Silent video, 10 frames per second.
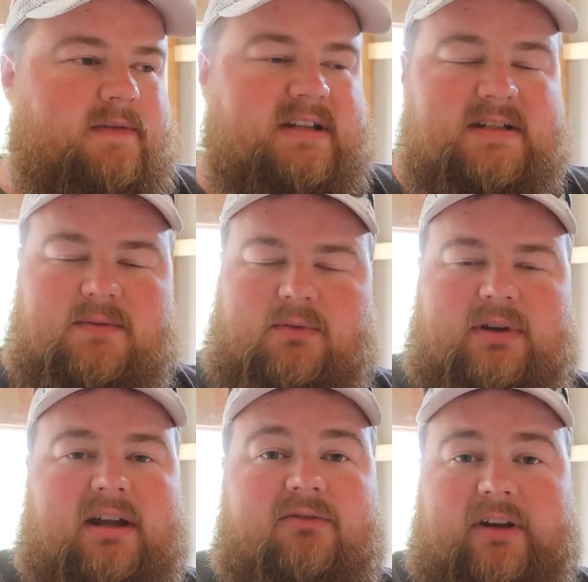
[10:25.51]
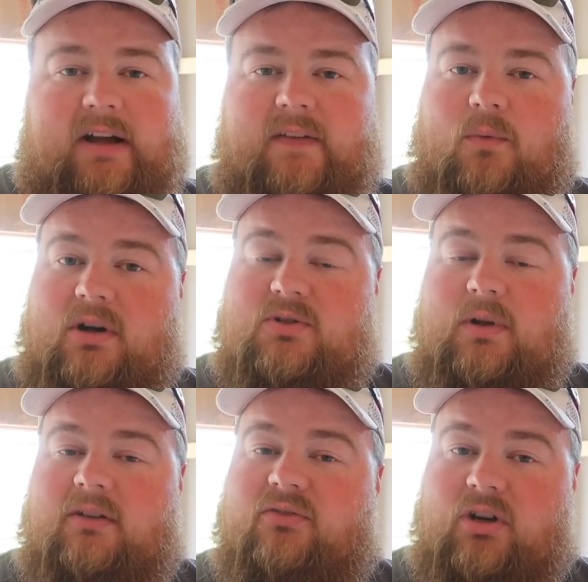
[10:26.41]
This is what we have found that works
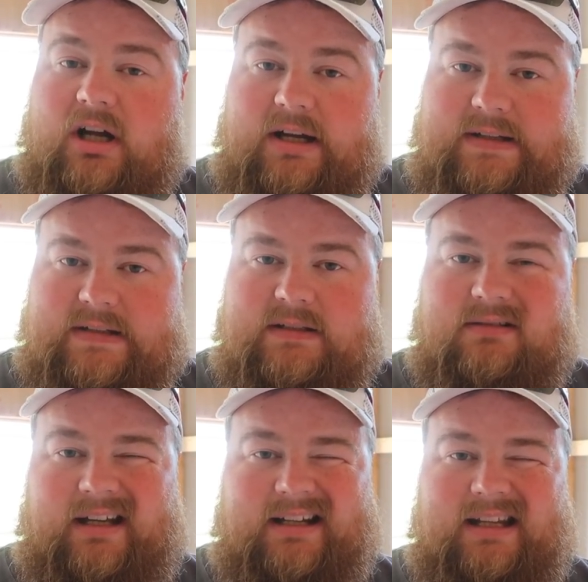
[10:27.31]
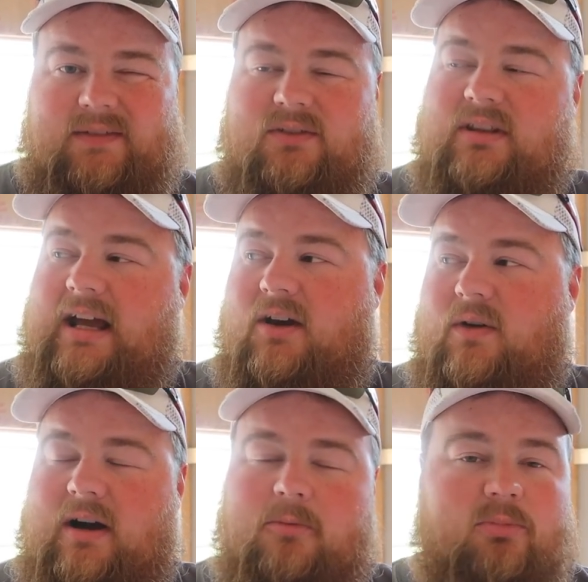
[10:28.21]
well for us and given
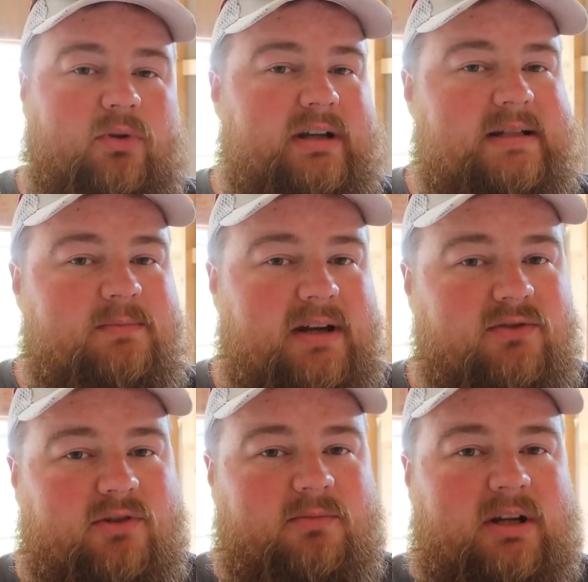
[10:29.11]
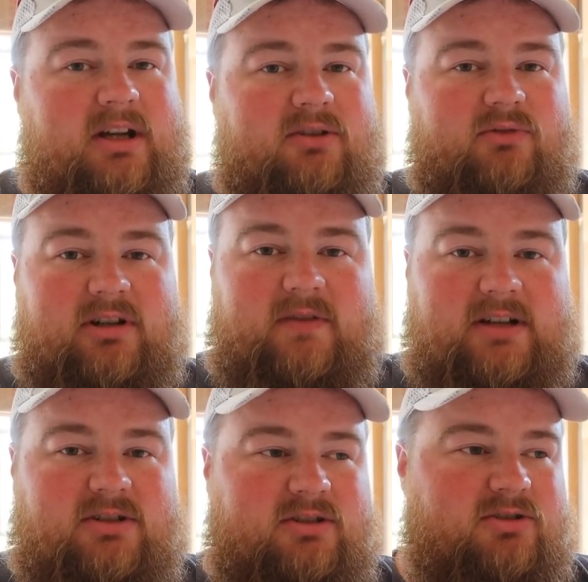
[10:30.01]
how our boys bedroom
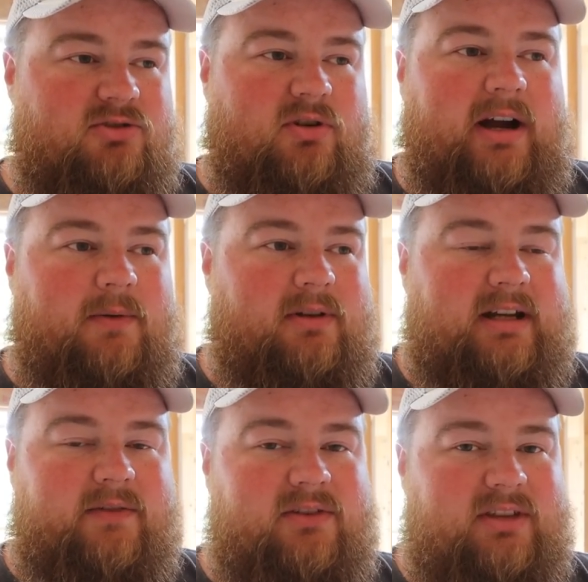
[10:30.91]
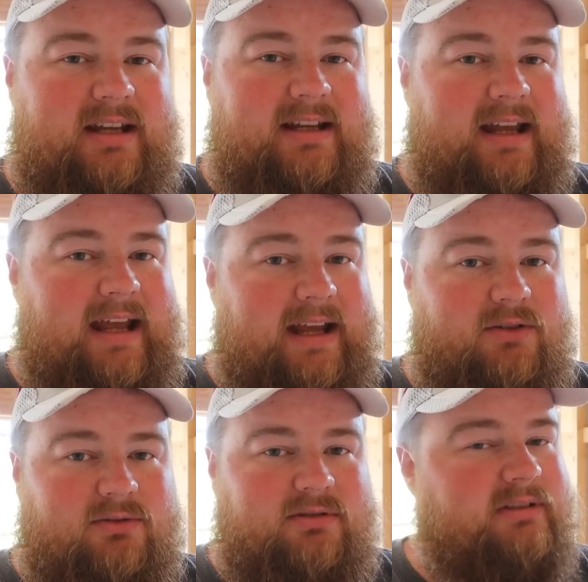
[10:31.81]
renovation drywall and everything
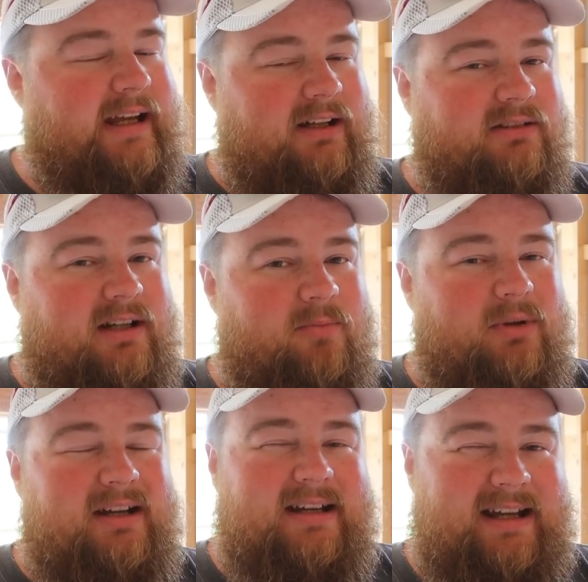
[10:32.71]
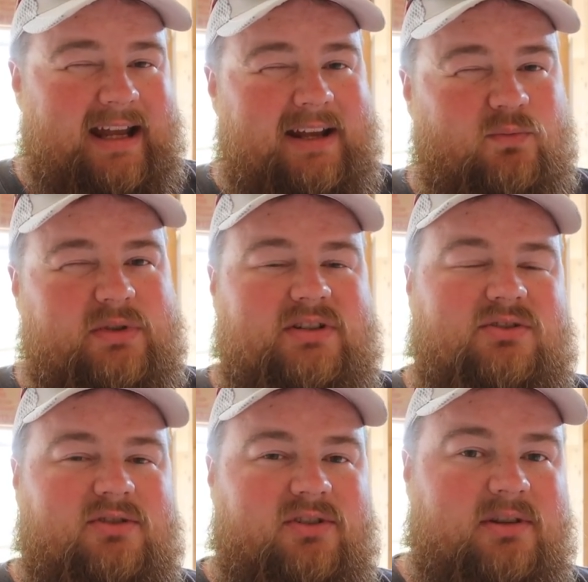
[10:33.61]
handled held up and
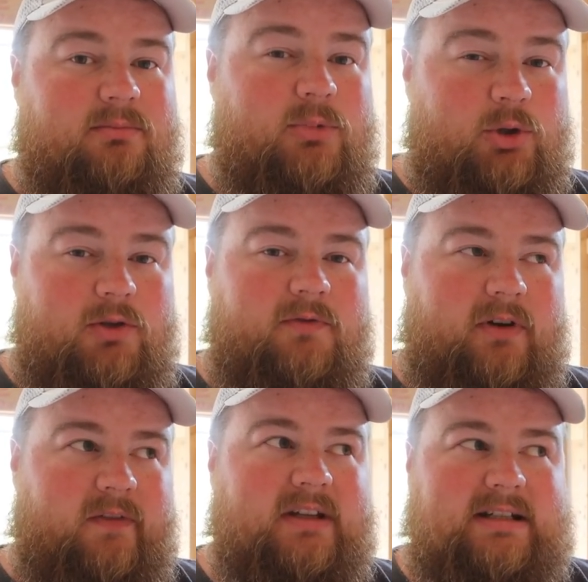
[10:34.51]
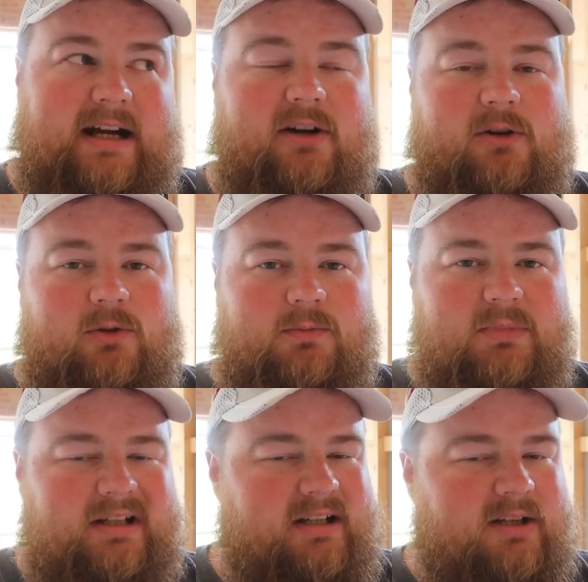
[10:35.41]
withstood the move of the entire
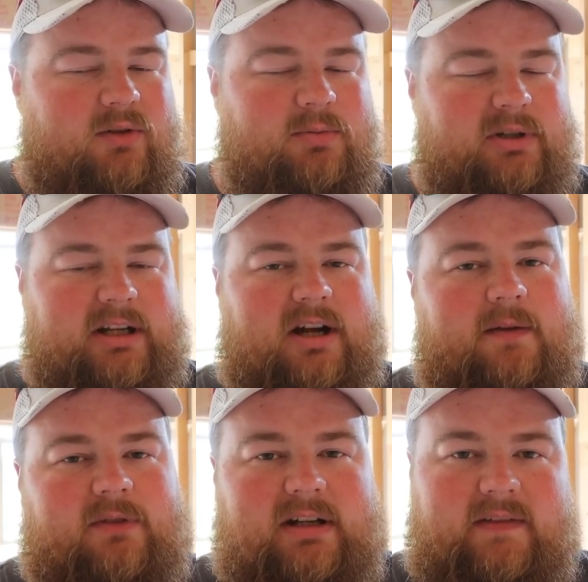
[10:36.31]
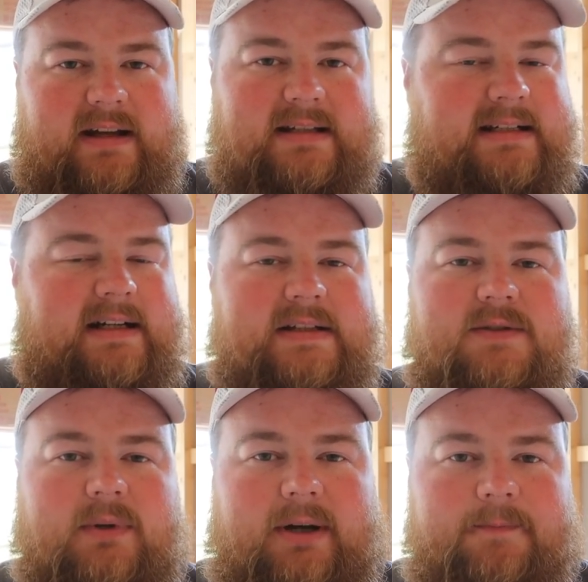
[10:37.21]
home we're pretty confident in that style
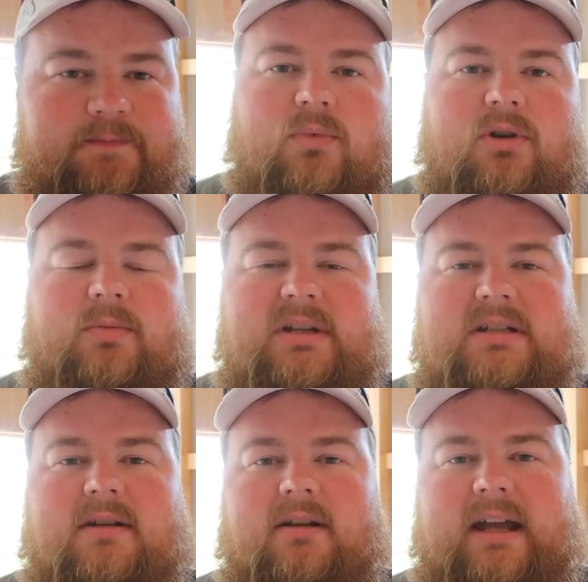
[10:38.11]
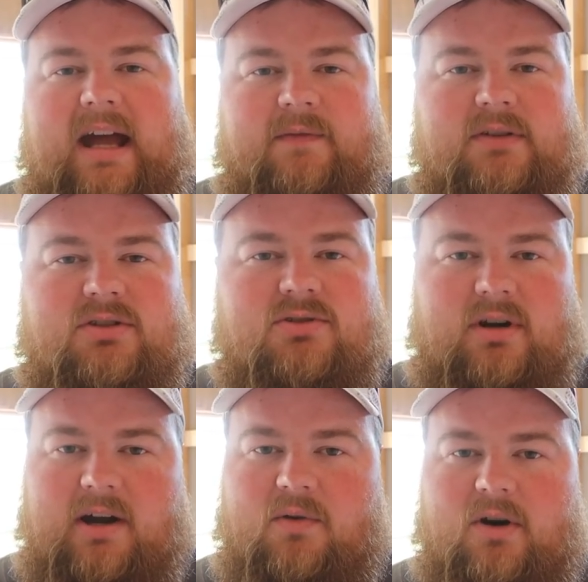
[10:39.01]
as well. We're going to be installing half inch
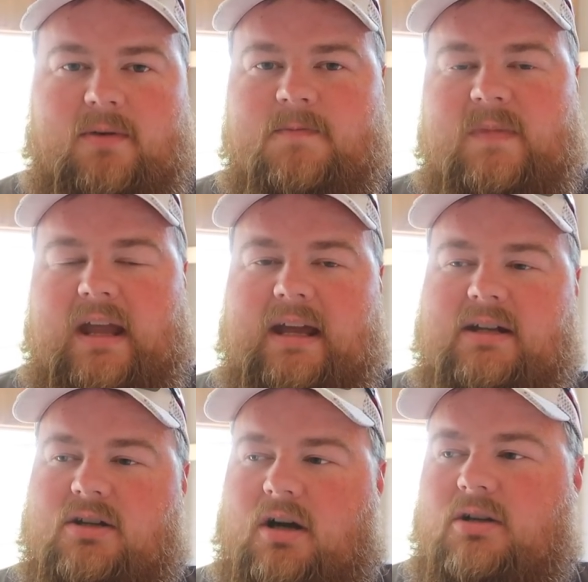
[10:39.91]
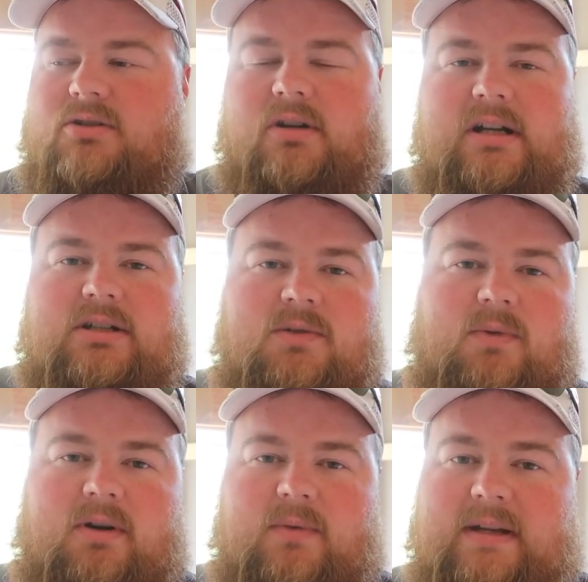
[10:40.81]
drywall and contrary to
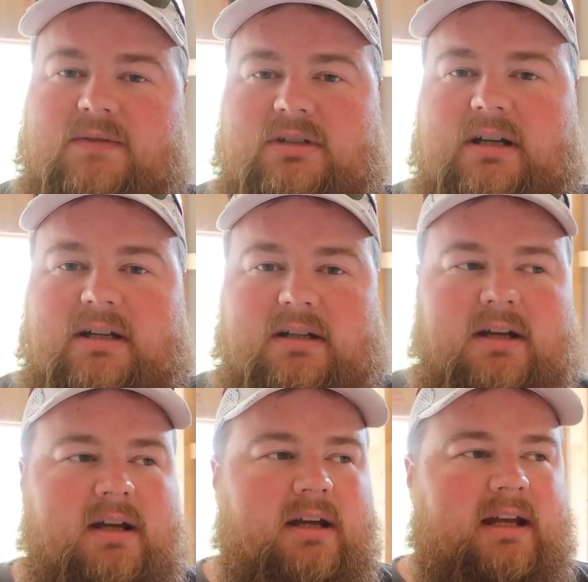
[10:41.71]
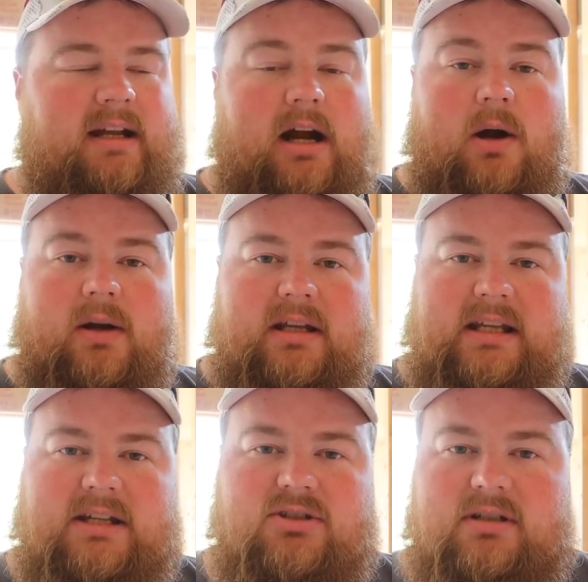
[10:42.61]
what we have done in our
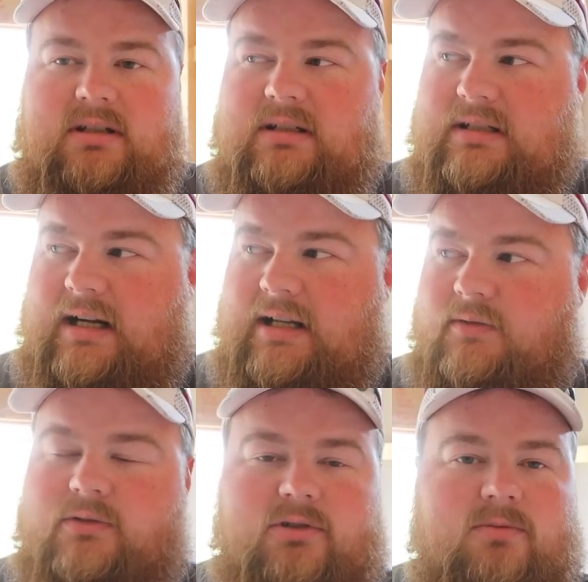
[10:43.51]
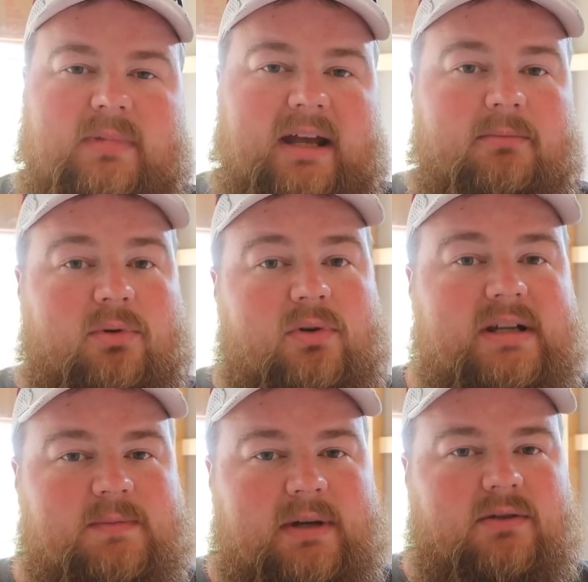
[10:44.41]
kitchen, dining room, and
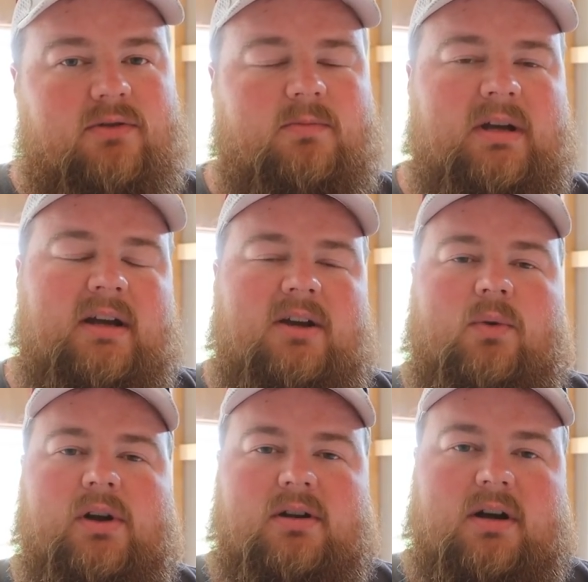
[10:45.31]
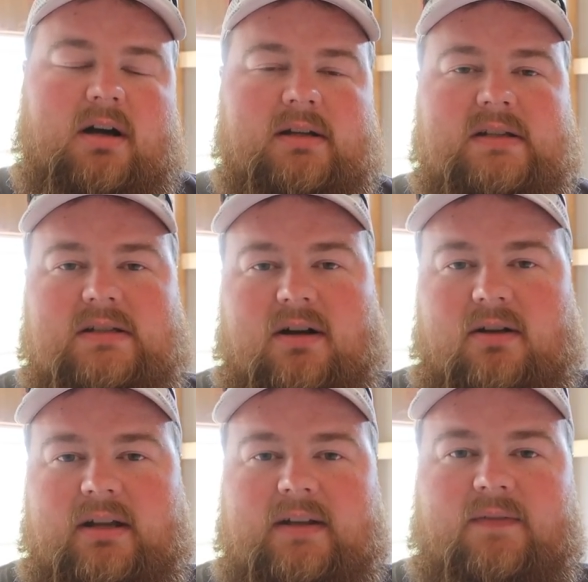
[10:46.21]
boys bedroom, we are not
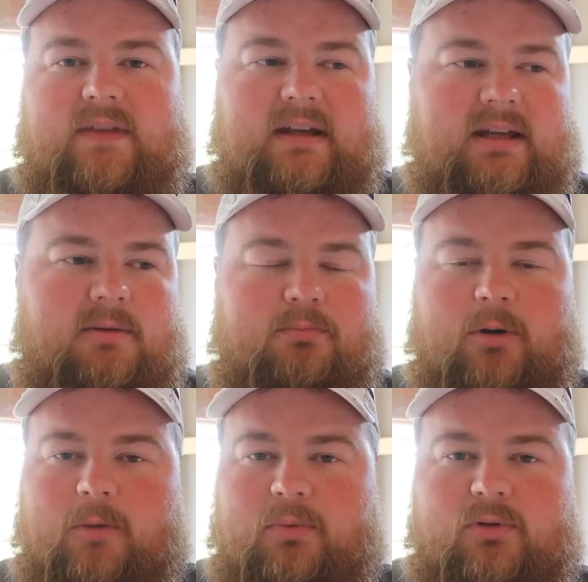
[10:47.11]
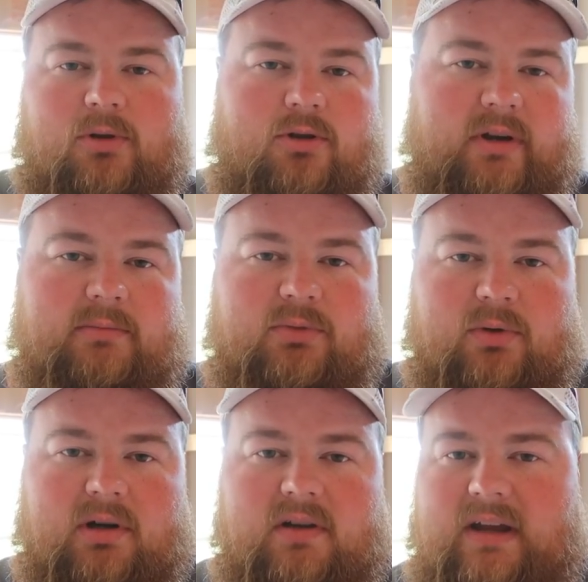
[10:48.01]
installing the purple or green
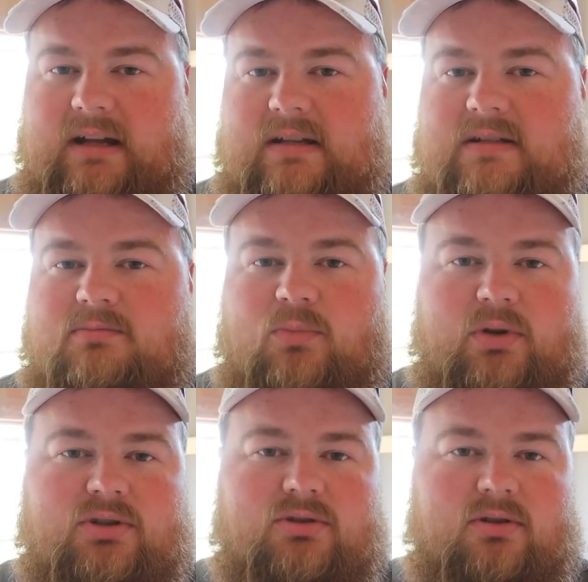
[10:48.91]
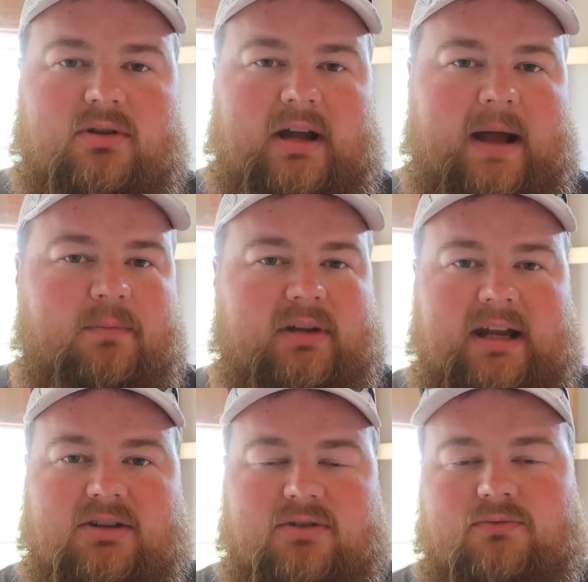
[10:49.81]
board that is moisture
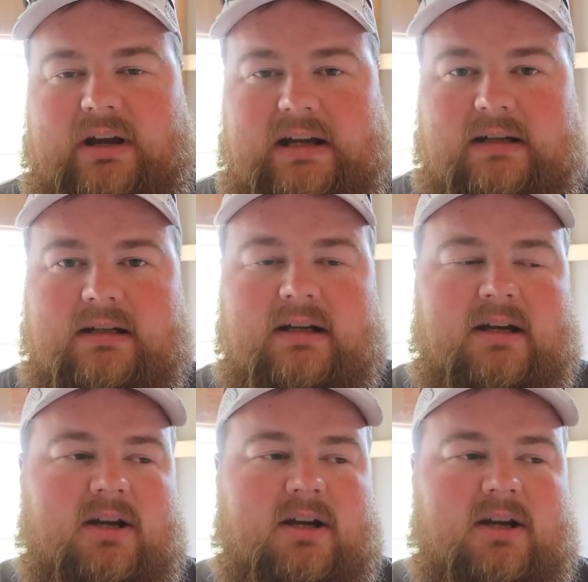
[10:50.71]
application rated.